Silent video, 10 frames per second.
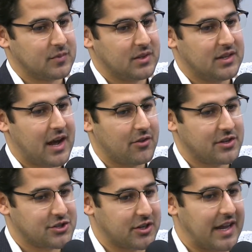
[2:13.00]
now
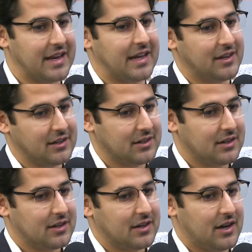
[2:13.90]
that you're in it,
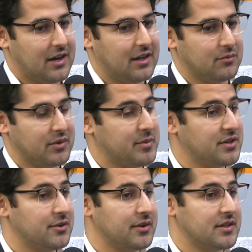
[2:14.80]
and we've been
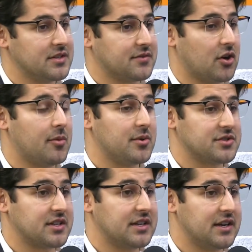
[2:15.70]
doing this for
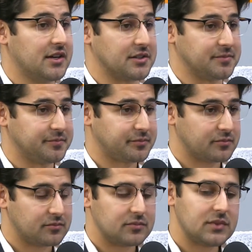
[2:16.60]
almost a year,
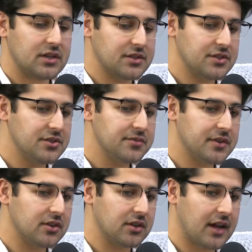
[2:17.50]
do you
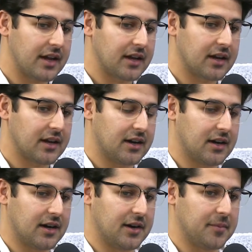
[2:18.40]
feel like
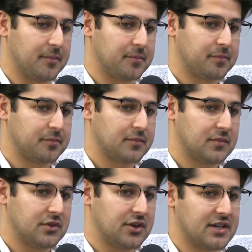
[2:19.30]
um,
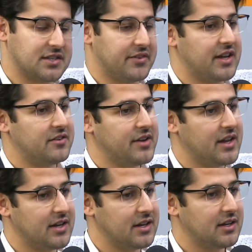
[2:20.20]
you guys have
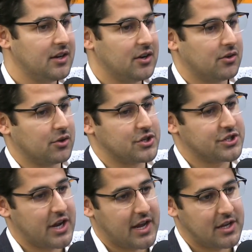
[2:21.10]
innovated? or
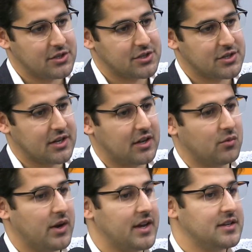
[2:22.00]
changed in
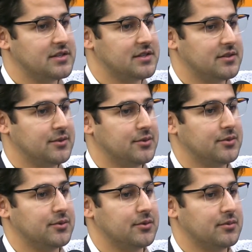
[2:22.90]
ways
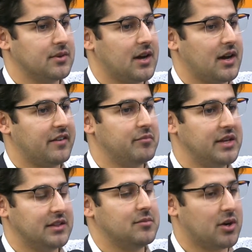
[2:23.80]
to kind of
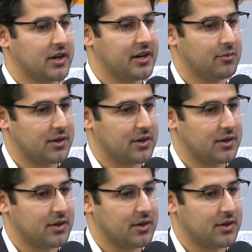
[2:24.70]
meet the market where